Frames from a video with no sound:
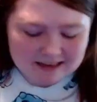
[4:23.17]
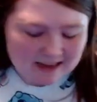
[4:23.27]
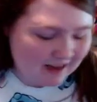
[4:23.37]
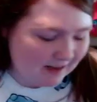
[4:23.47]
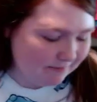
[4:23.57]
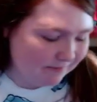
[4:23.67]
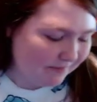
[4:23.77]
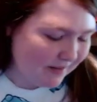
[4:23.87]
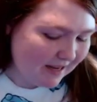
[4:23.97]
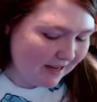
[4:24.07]
um,
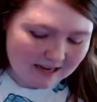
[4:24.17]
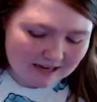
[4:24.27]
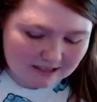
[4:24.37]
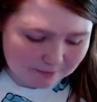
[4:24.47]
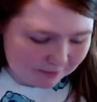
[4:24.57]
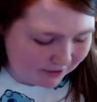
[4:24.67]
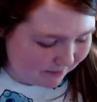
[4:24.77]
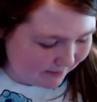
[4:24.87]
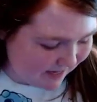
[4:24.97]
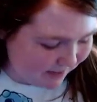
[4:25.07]
as you're
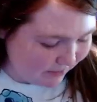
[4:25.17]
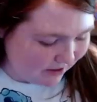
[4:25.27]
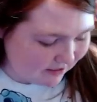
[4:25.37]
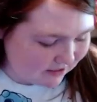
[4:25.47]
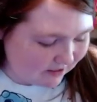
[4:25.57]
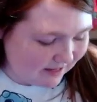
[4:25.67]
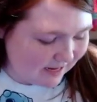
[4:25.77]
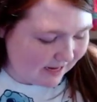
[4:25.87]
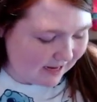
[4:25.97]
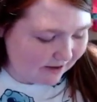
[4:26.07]
putting makeup on. So then
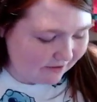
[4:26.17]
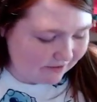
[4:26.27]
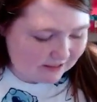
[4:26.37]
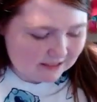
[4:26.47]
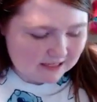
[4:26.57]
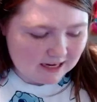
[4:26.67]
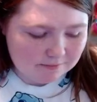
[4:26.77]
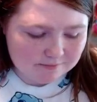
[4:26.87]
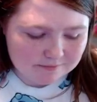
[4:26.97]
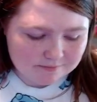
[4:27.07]
I have
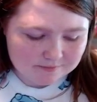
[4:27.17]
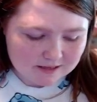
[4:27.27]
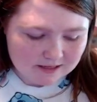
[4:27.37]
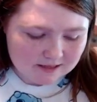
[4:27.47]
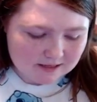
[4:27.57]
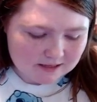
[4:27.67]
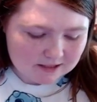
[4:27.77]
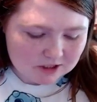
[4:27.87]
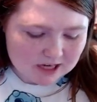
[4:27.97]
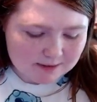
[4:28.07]
some
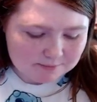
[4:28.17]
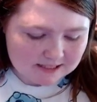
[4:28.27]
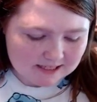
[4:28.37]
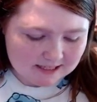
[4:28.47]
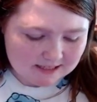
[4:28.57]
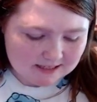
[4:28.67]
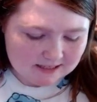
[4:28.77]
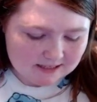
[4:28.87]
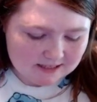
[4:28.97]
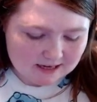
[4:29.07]
chapstick.
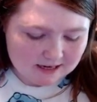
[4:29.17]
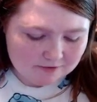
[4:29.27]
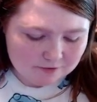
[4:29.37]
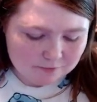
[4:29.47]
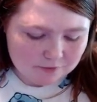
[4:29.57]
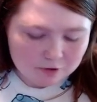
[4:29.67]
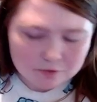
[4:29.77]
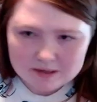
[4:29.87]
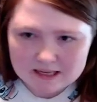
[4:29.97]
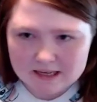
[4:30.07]
I have a
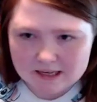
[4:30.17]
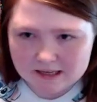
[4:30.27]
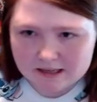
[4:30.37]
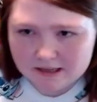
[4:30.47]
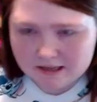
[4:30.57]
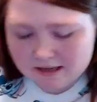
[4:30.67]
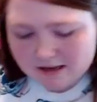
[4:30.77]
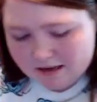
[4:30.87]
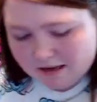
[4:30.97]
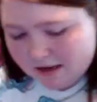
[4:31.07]
few here.
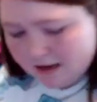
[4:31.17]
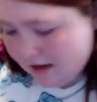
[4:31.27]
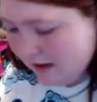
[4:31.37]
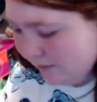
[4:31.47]
Um,